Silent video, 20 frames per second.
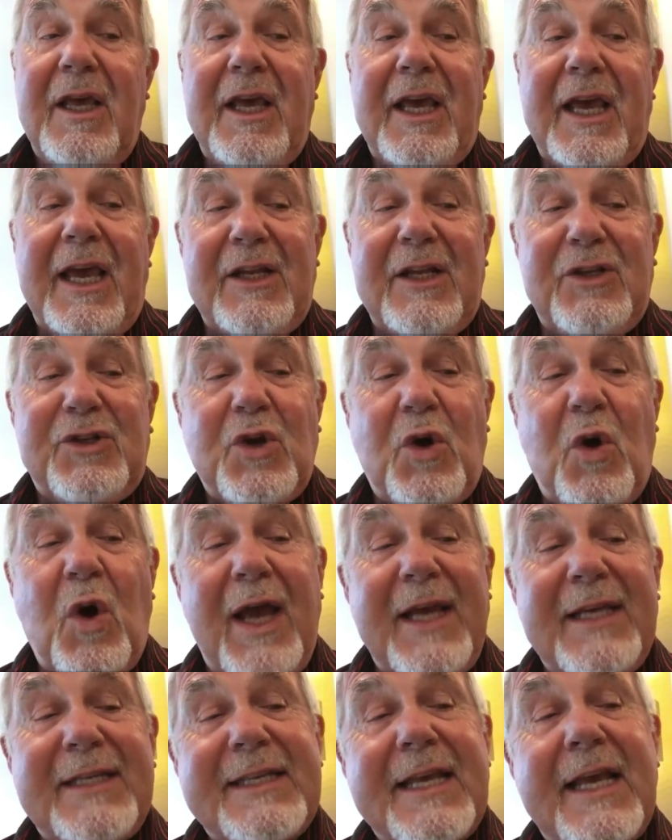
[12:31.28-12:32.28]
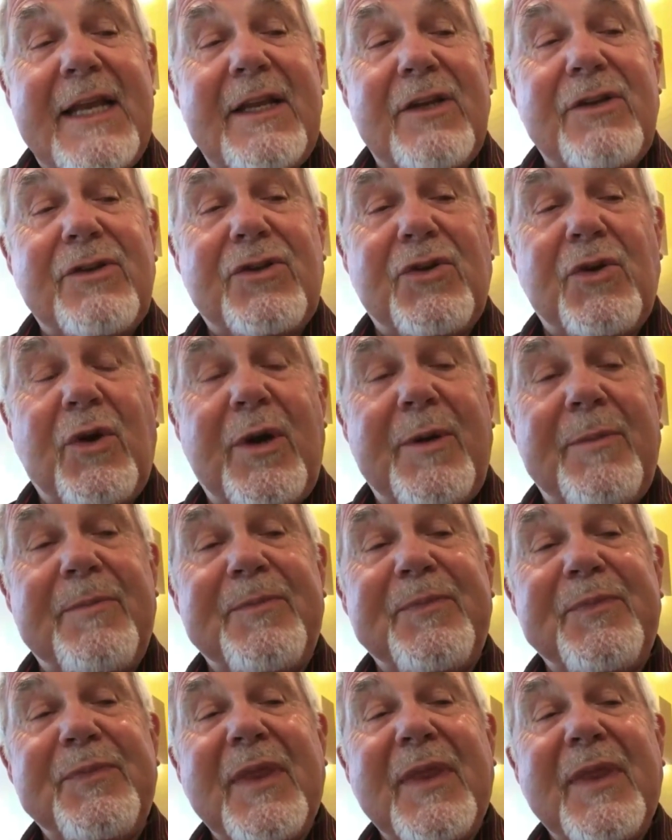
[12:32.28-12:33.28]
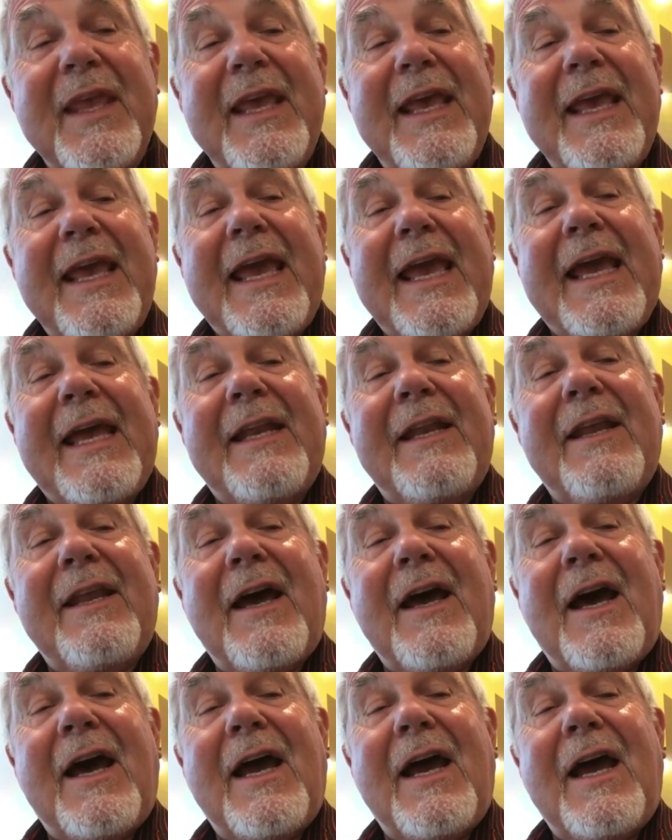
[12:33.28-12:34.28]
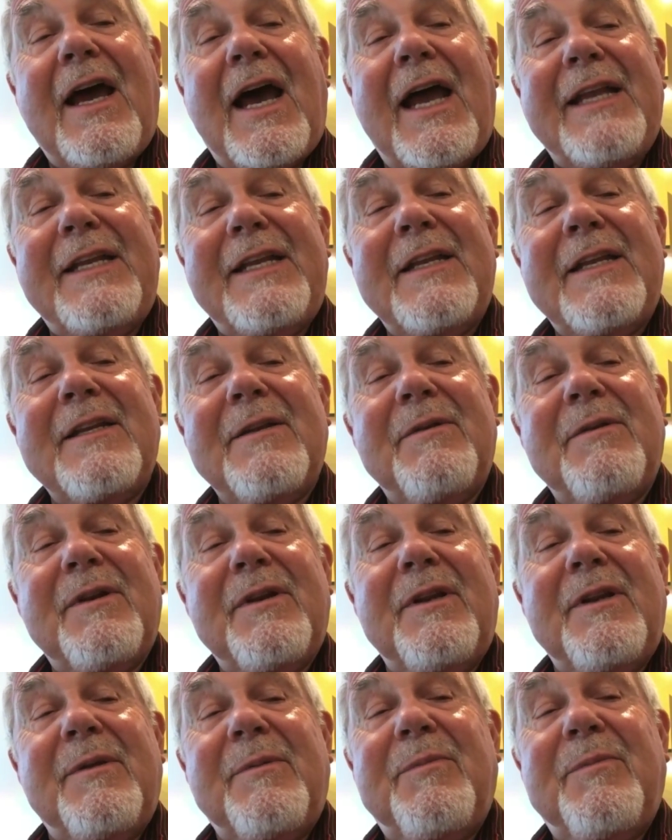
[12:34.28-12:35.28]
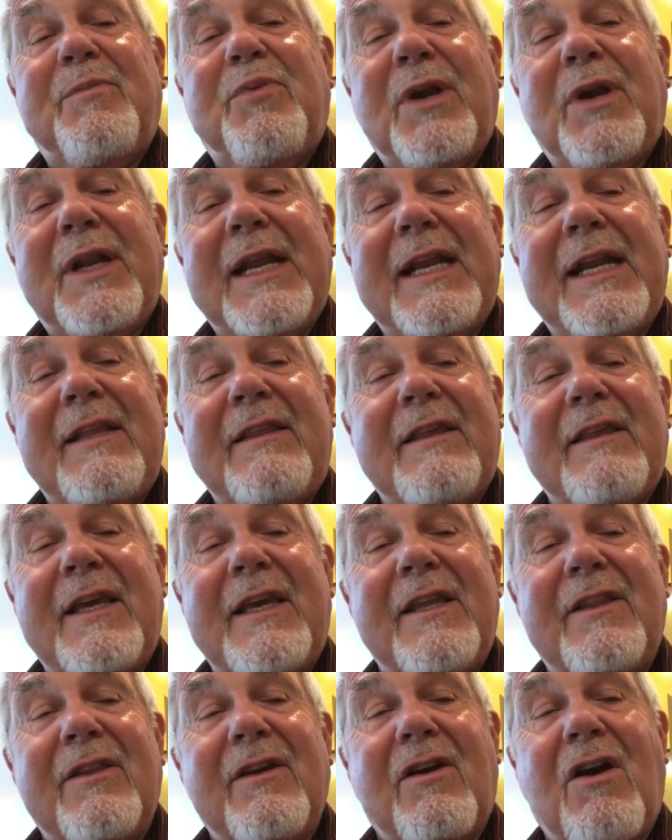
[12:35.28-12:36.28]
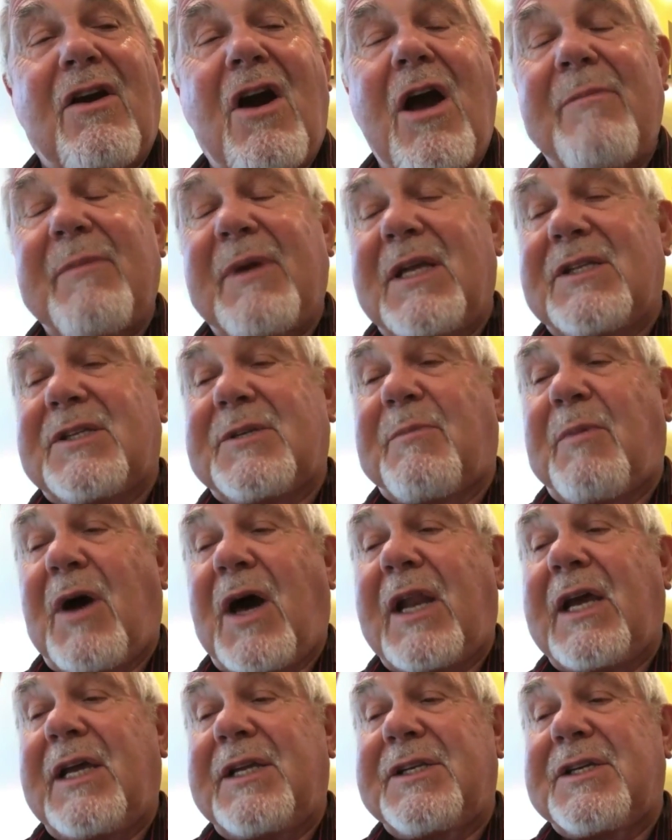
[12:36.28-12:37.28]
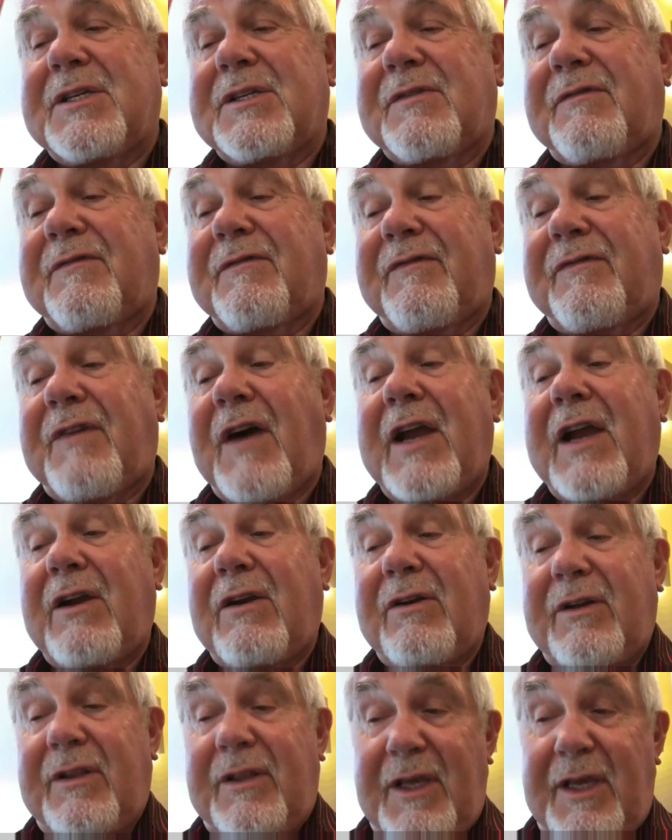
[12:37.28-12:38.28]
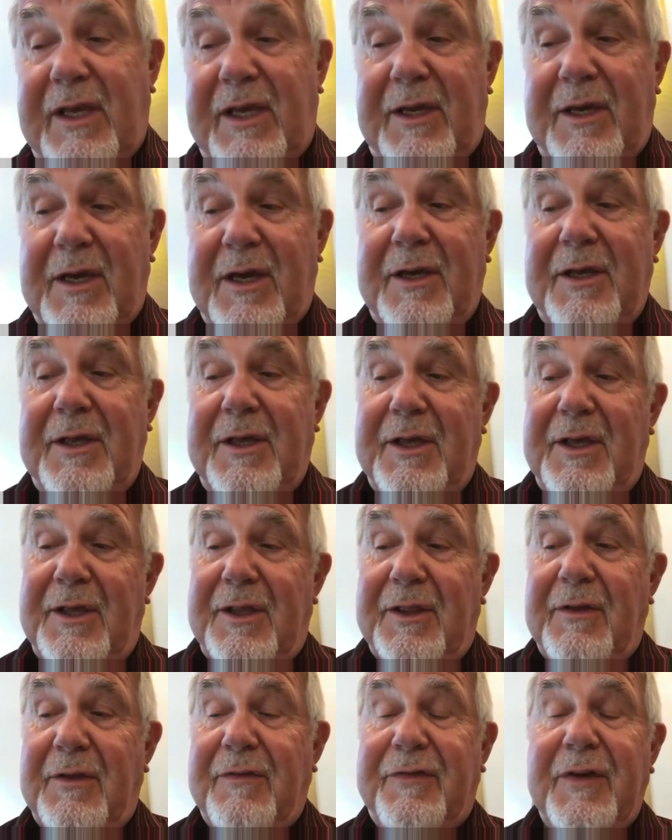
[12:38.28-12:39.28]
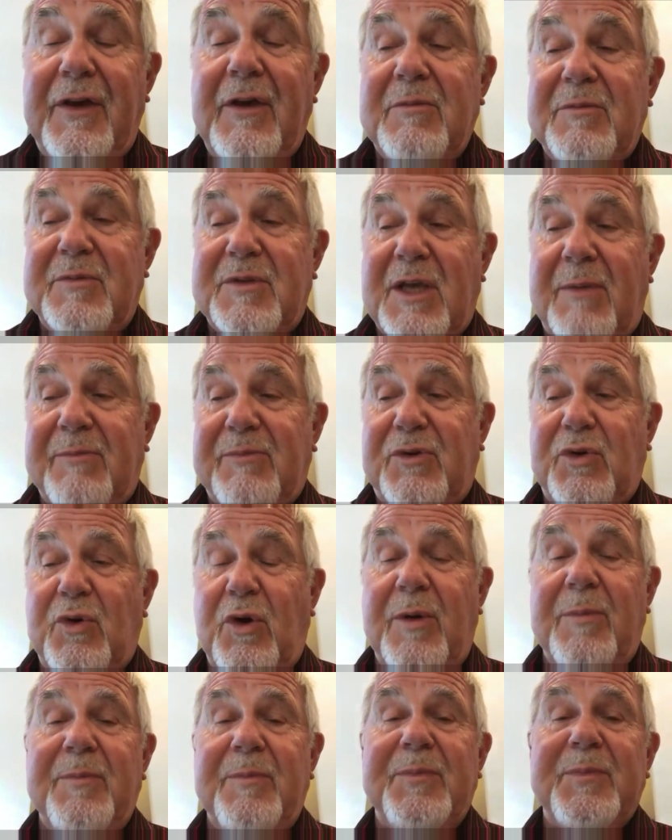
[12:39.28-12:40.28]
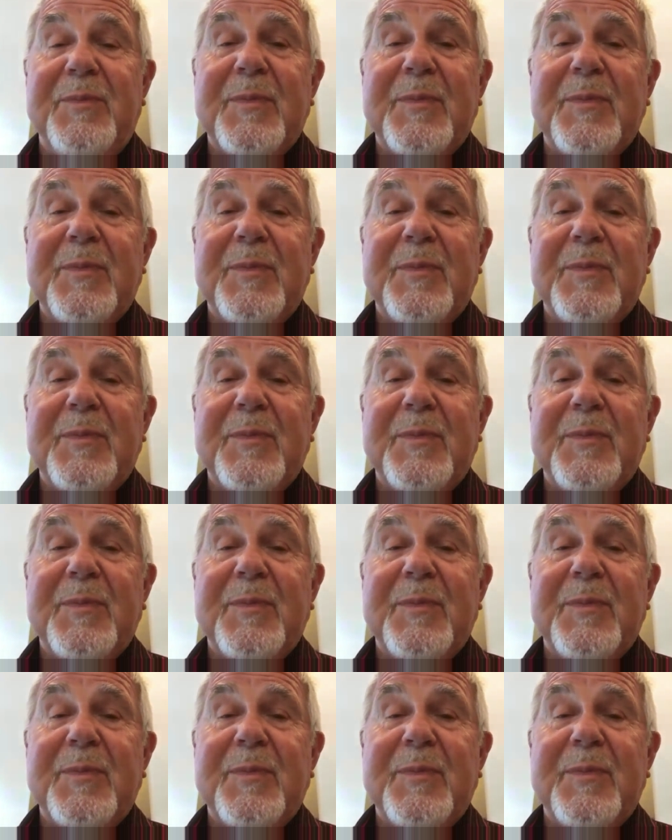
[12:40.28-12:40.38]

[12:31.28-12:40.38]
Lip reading: And so I sent it to him, and I didn't put anything in the comment spot. I just fired the films up to him